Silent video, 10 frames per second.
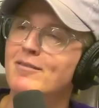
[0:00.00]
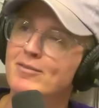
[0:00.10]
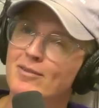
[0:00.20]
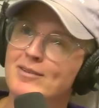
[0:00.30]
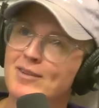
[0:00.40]
the
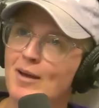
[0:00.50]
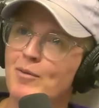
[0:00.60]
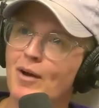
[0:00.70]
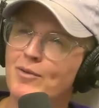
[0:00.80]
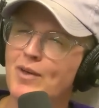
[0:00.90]
first time
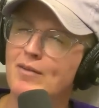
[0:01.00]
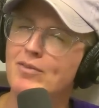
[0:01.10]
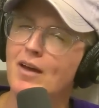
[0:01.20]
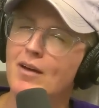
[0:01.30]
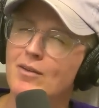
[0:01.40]
where mm -hmm. I was mm-hmm. like,
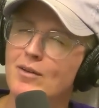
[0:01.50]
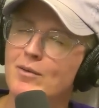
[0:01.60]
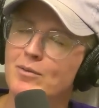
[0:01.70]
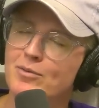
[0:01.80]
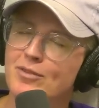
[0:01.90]

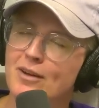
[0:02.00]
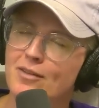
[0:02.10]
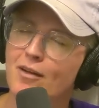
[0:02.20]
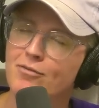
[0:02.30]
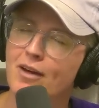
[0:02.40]
they'll figure
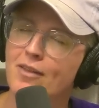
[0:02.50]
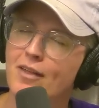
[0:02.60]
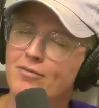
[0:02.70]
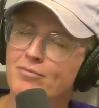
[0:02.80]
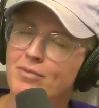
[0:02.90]
they will find
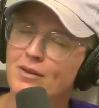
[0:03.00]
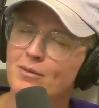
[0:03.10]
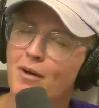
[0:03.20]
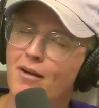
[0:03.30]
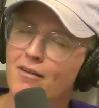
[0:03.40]
that pill
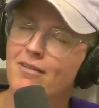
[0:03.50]
tomorrow.